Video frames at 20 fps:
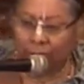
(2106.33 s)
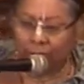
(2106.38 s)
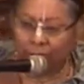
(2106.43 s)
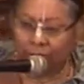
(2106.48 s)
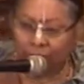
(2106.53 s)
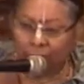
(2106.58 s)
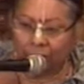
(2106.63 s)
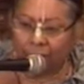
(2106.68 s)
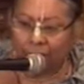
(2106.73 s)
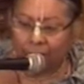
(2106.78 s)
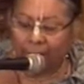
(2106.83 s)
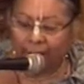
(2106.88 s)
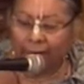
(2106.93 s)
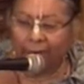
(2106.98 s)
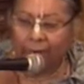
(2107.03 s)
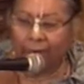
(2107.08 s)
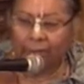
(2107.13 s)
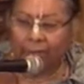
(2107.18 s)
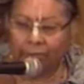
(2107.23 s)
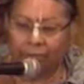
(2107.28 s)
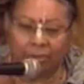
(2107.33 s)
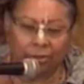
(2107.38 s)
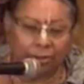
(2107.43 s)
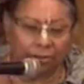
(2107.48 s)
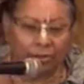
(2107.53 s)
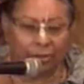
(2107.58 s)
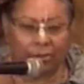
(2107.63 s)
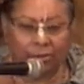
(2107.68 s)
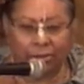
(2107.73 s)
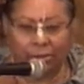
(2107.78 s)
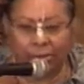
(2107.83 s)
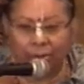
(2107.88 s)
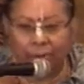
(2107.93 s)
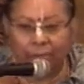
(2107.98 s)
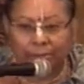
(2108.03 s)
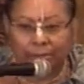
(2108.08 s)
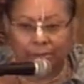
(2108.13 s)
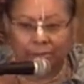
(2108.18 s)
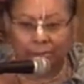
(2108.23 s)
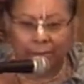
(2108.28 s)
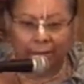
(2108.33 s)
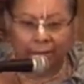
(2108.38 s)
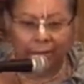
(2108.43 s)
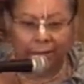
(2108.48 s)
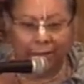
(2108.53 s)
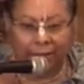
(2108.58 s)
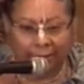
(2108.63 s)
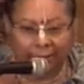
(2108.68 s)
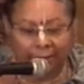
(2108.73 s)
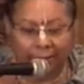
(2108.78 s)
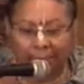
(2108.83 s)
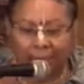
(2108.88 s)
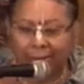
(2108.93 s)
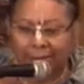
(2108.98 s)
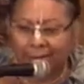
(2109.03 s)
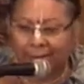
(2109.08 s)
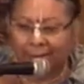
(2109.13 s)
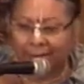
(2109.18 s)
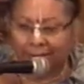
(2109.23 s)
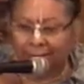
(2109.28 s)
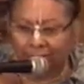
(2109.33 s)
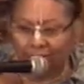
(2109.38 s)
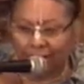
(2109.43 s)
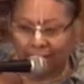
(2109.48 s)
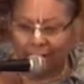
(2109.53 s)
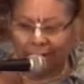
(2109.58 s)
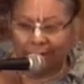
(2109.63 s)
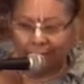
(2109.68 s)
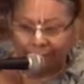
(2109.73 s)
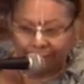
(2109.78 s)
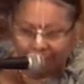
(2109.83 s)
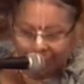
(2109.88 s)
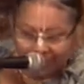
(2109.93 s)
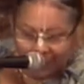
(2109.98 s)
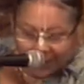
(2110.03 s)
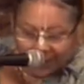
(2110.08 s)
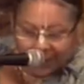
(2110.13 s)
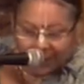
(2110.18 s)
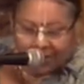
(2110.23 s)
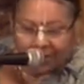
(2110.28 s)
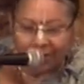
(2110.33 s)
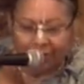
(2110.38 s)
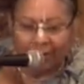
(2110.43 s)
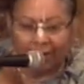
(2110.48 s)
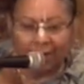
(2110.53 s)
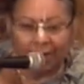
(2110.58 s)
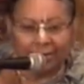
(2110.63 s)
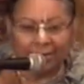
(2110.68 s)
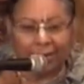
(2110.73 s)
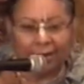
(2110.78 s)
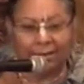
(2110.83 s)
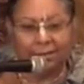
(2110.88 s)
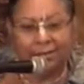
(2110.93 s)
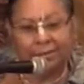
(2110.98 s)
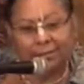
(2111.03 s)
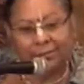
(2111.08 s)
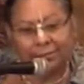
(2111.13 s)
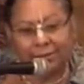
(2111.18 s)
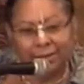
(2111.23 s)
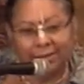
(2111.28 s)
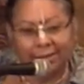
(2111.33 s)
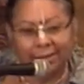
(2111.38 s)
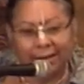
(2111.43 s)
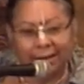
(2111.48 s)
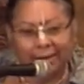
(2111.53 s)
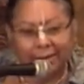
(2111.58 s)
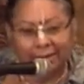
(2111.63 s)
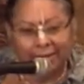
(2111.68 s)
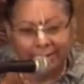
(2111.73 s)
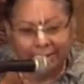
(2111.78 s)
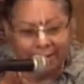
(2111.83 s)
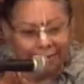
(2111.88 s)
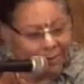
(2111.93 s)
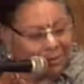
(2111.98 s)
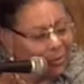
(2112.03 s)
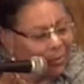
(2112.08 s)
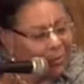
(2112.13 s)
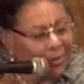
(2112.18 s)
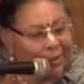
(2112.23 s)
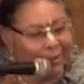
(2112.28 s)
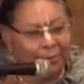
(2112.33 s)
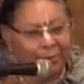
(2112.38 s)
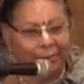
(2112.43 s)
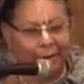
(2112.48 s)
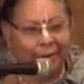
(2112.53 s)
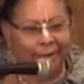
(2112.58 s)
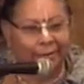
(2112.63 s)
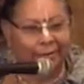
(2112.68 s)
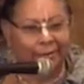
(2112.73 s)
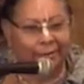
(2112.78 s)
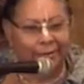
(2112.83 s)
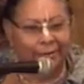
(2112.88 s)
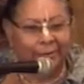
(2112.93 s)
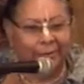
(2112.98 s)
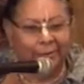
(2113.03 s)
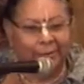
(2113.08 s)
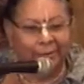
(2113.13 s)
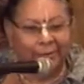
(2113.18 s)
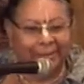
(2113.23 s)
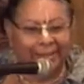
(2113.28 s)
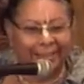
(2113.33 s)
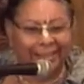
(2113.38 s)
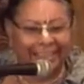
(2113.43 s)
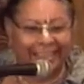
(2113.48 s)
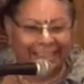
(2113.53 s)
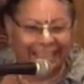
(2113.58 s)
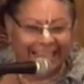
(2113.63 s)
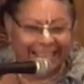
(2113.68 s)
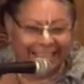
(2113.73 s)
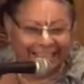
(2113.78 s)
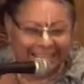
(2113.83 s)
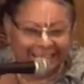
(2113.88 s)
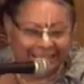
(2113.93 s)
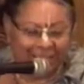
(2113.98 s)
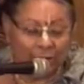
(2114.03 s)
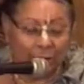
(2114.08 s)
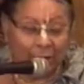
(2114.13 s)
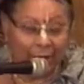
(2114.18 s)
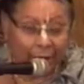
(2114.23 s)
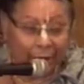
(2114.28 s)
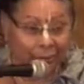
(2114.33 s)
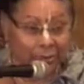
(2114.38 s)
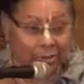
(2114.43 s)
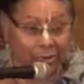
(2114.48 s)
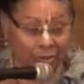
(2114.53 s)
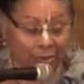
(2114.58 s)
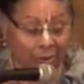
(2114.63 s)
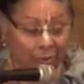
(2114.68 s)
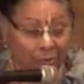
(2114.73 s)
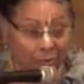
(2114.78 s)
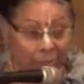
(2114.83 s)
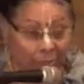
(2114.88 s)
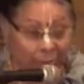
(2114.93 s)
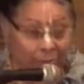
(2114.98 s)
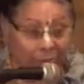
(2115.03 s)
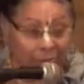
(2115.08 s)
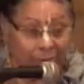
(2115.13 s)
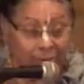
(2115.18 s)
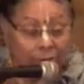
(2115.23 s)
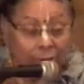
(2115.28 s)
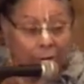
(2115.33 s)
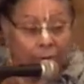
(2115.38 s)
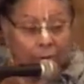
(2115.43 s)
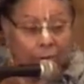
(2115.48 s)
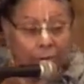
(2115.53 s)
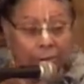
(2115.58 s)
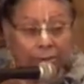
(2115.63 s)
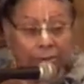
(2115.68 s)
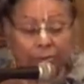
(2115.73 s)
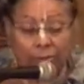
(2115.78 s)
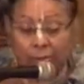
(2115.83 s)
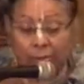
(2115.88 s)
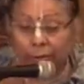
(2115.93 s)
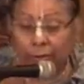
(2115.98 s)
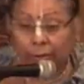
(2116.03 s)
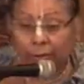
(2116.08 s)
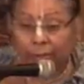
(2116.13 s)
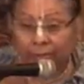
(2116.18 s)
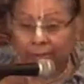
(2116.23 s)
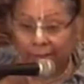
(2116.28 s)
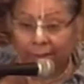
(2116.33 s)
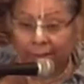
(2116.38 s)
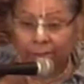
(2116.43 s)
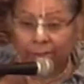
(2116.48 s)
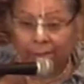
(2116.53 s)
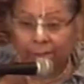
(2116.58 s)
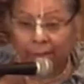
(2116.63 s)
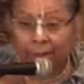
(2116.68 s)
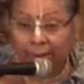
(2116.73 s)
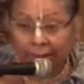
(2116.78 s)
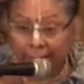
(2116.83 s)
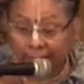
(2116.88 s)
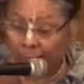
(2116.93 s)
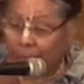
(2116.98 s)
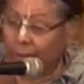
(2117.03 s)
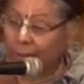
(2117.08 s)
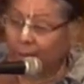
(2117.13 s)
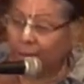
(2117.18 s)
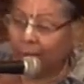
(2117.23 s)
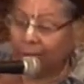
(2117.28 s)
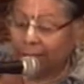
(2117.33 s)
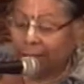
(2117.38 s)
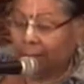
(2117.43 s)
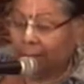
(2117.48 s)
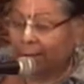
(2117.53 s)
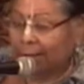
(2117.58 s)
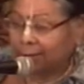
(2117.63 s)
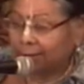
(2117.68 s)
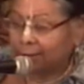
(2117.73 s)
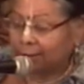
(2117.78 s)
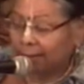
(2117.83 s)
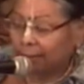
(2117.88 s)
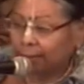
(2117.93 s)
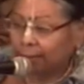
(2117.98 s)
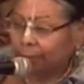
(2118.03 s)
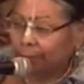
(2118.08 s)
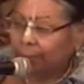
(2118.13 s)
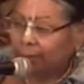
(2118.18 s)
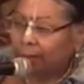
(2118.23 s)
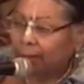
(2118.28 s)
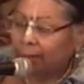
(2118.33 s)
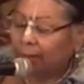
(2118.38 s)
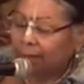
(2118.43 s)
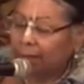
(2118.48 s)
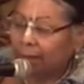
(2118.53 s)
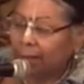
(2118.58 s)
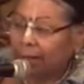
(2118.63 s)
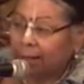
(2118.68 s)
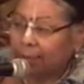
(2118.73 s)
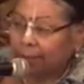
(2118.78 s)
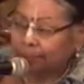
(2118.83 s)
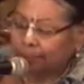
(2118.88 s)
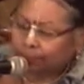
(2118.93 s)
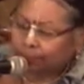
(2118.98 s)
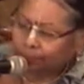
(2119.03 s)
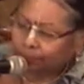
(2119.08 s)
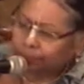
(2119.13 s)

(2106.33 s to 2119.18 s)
was so angry, he was so disturbed. It's okay, he can, please, it's all right. He's very exhausted, very tired, and it's quite all right. So he was so disturbed, Daksha, and we know that pastime, that